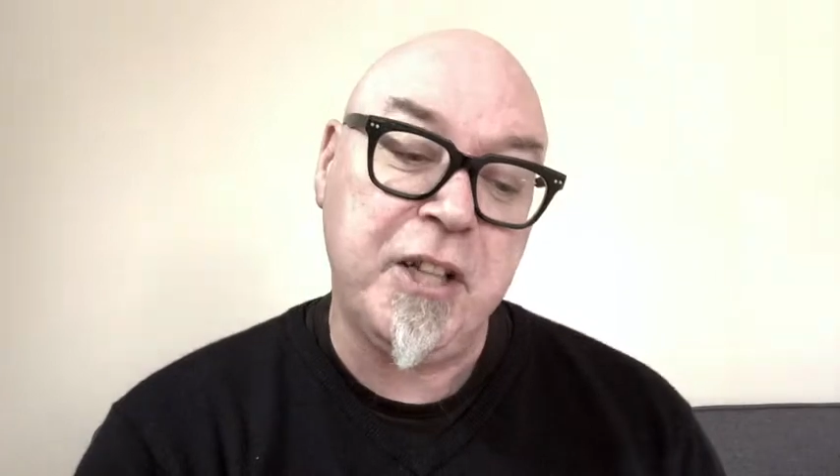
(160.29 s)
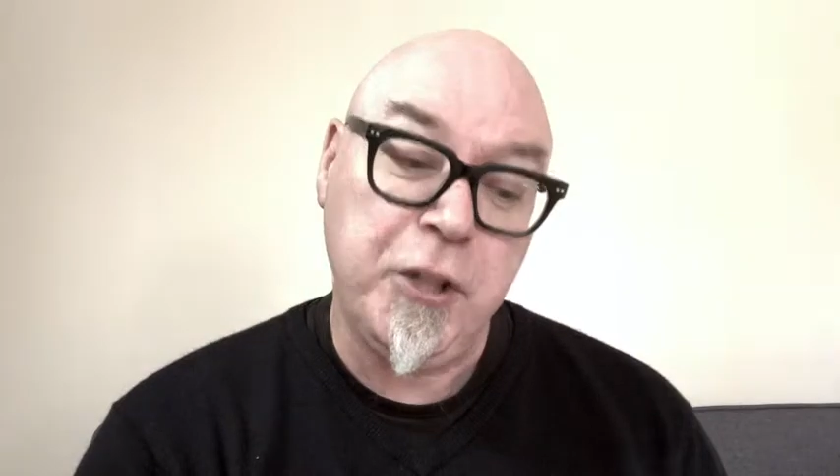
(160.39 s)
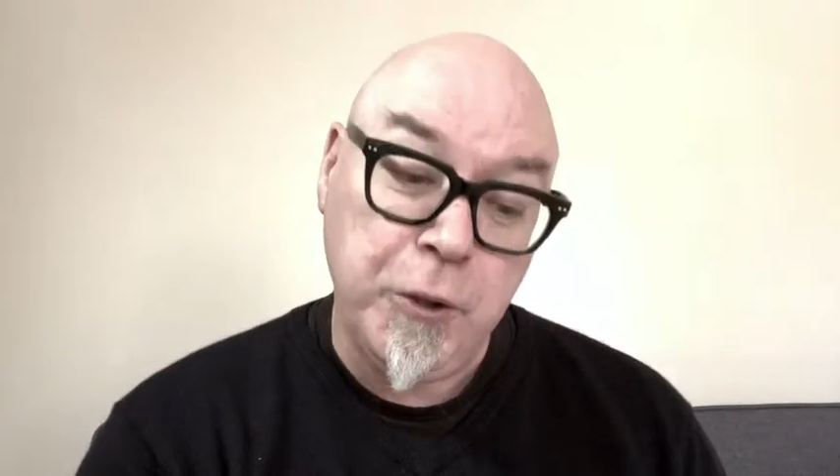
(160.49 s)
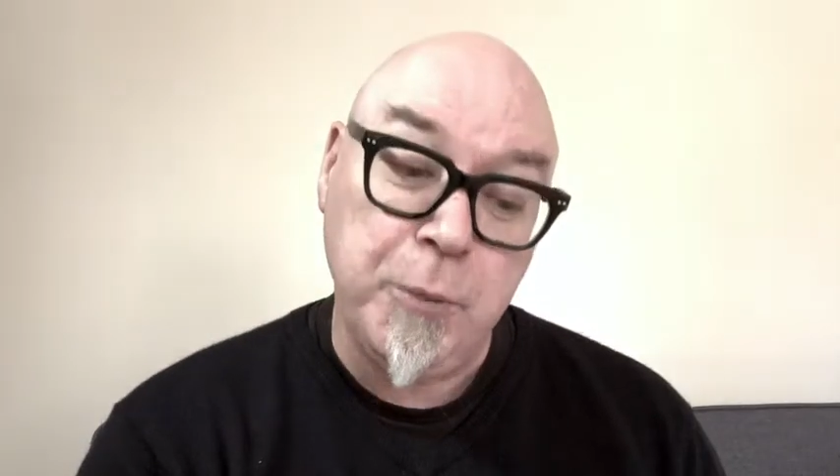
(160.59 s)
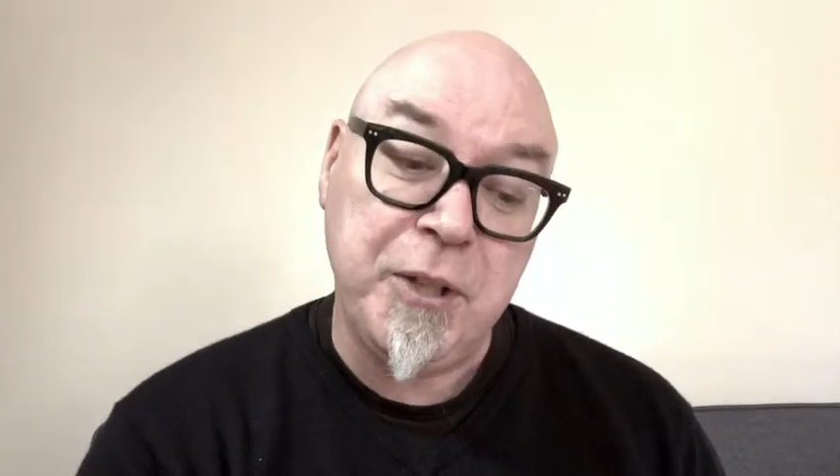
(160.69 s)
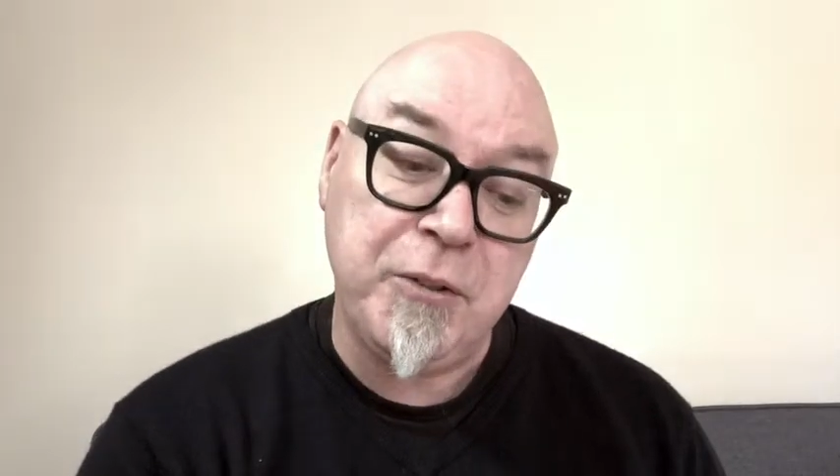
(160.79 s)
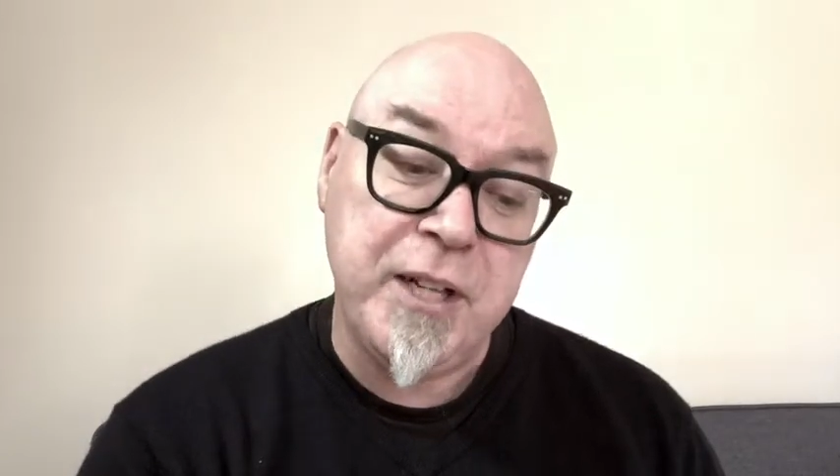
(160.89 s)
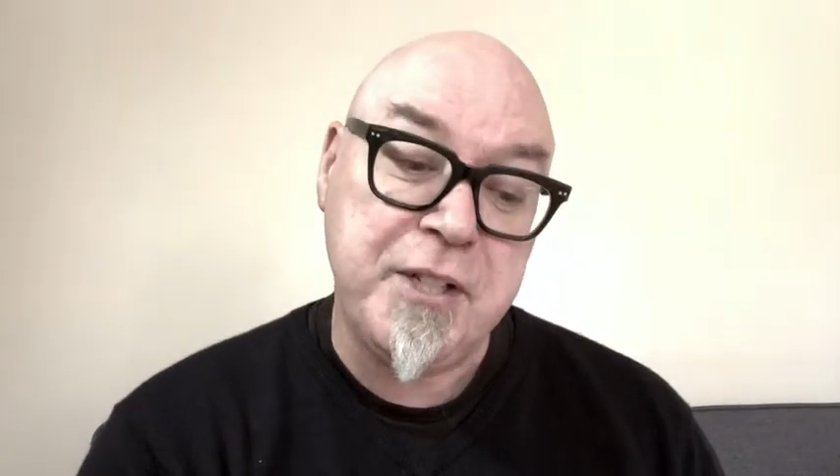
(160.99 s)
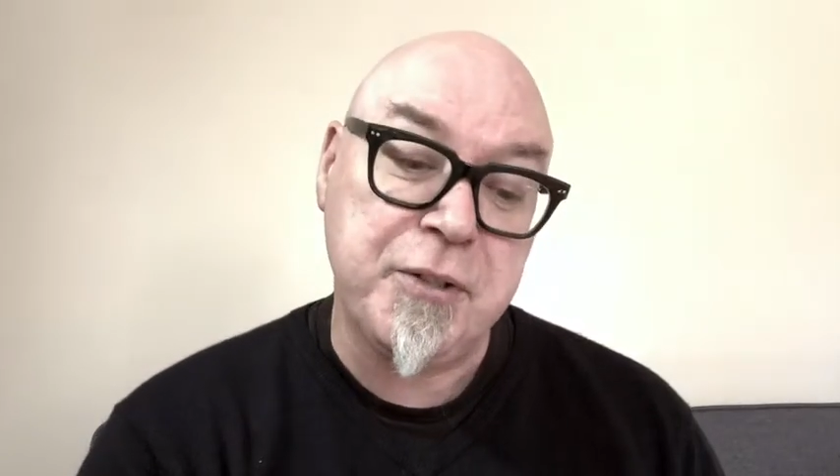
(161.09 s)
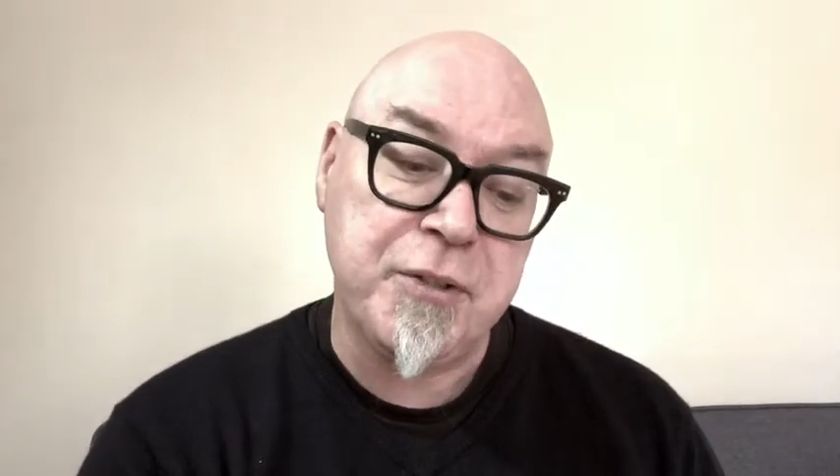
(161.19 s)
human
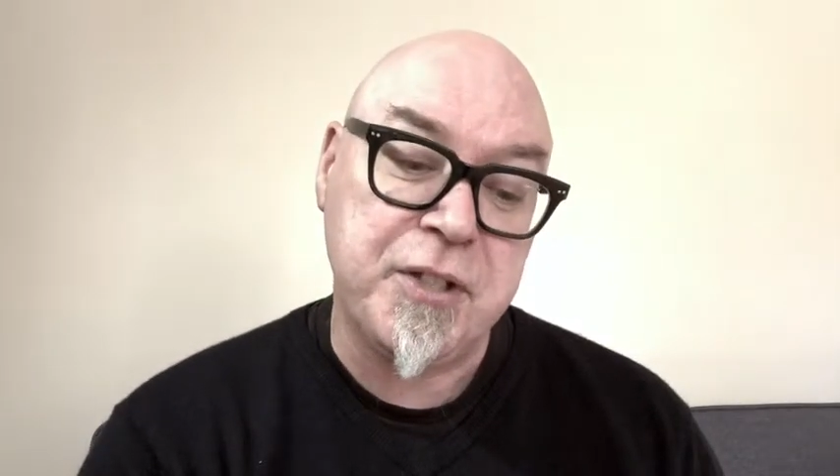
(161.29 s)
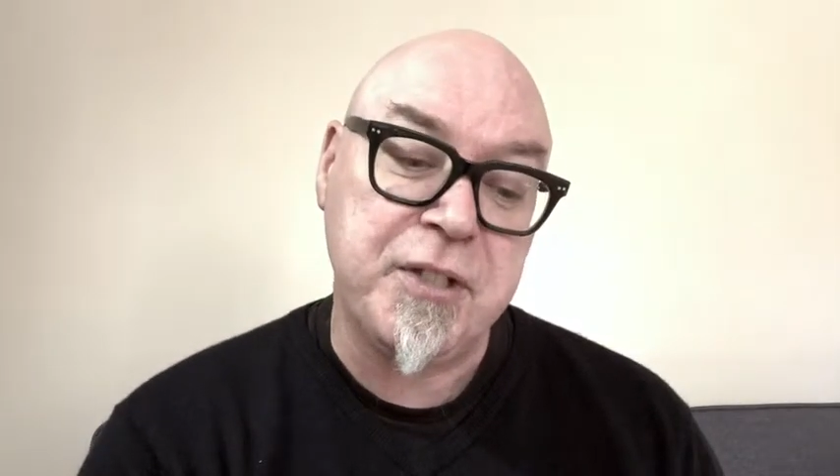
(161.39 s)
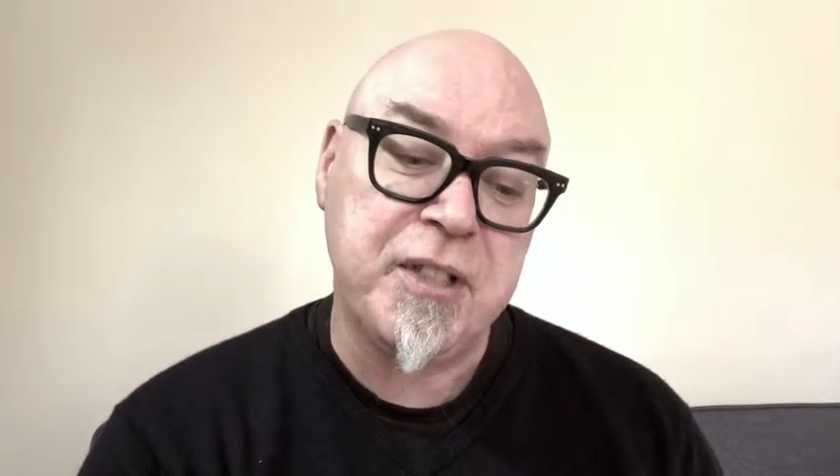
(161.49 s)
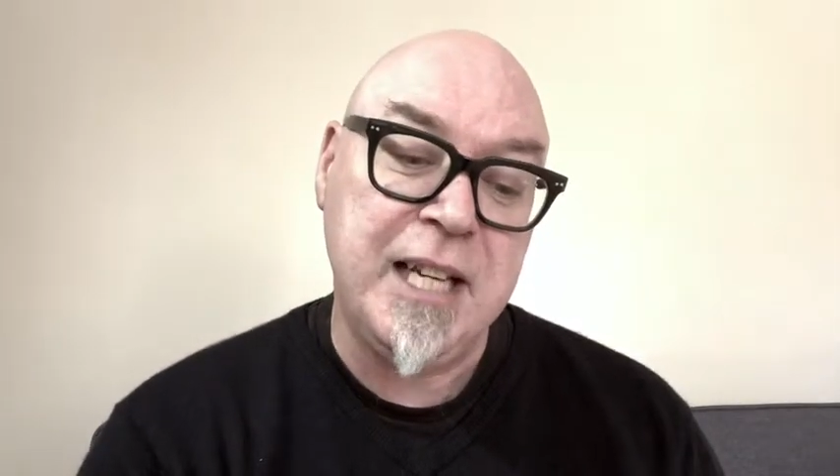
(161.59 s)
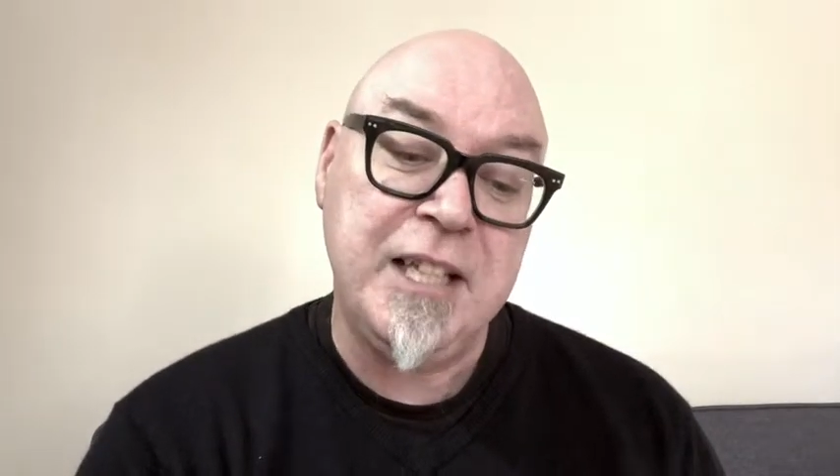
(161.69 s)
resources,